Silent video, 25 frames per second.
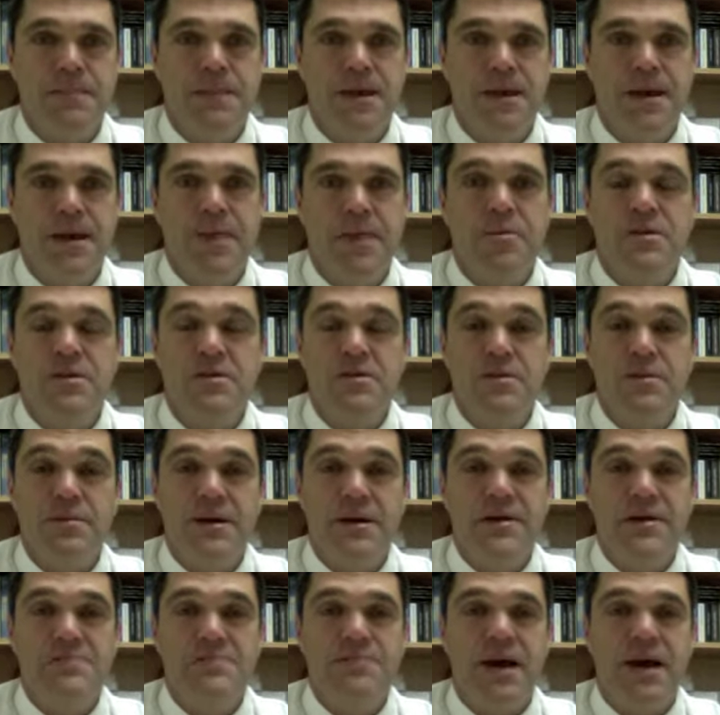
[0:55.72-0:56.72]
And what's the
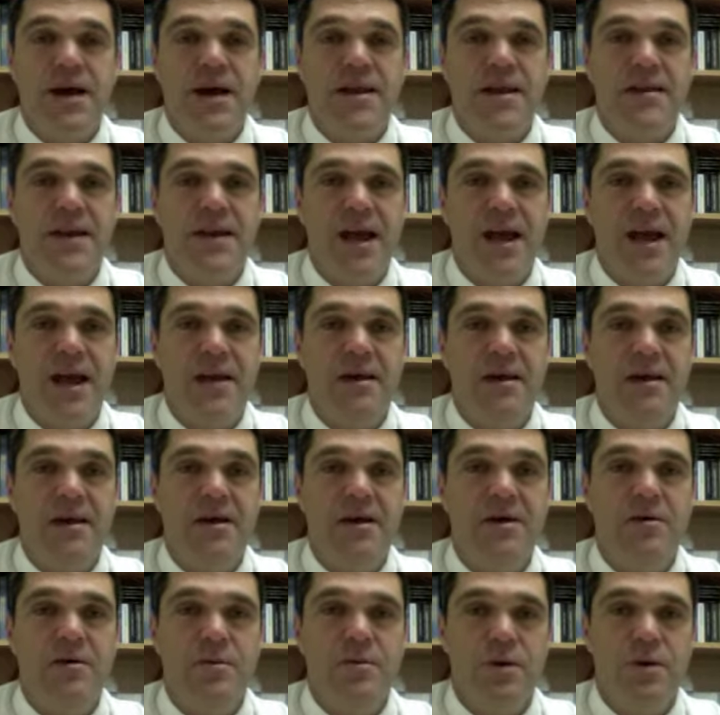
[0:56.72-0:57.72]
biggest part of the ad?
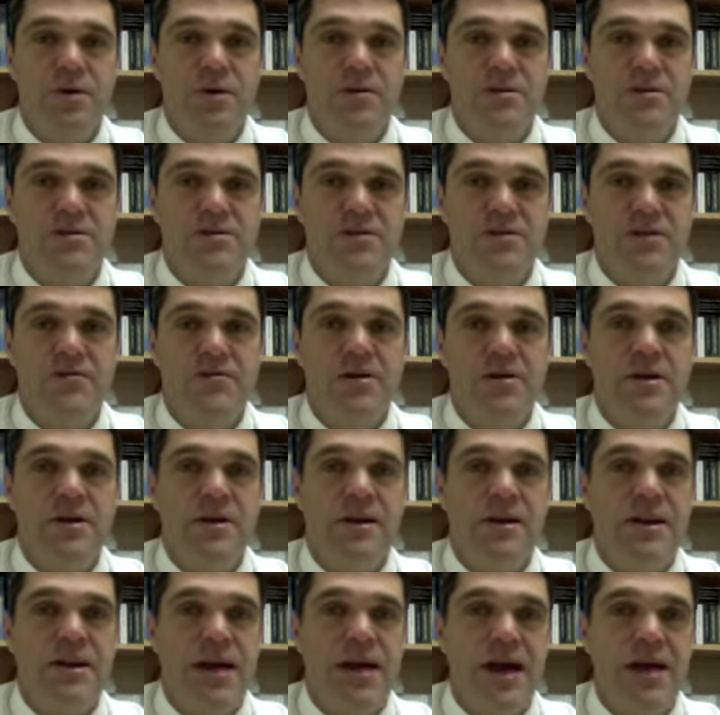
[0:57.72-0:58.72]
Well, generally
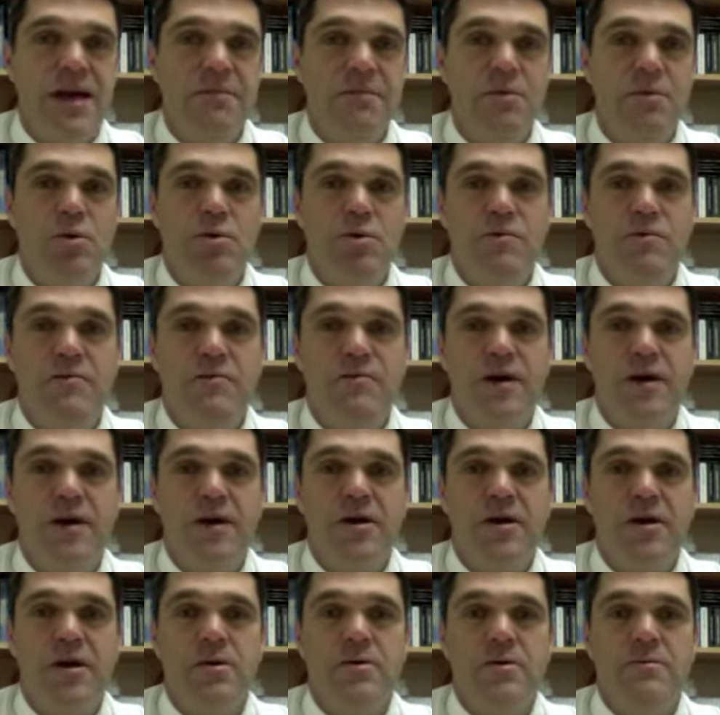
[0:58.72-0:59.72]
the name or the
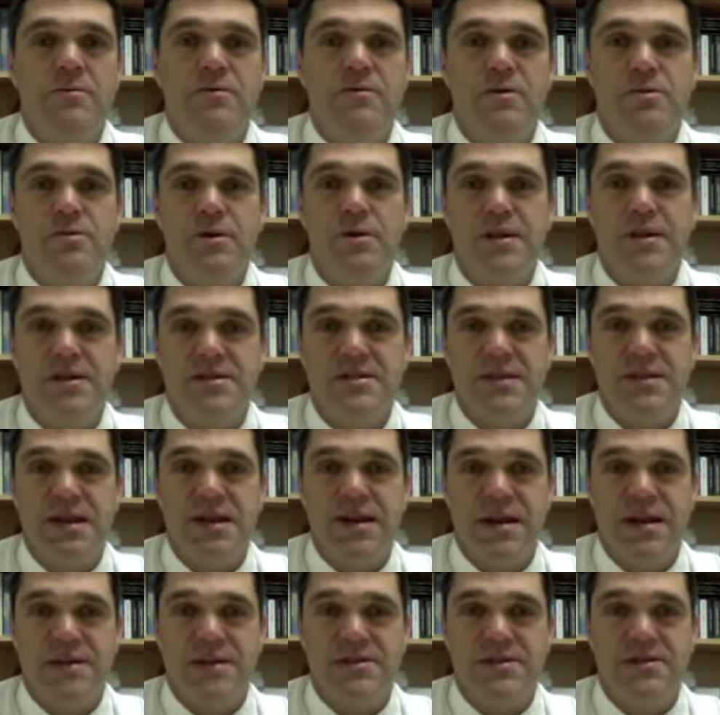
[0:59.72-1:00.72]
photo of the real estate
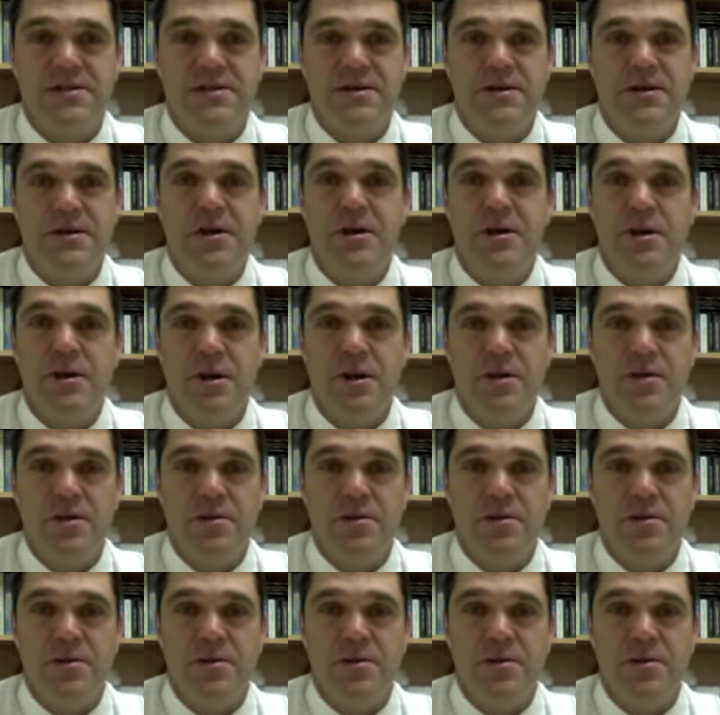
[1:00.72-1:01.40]
agent, not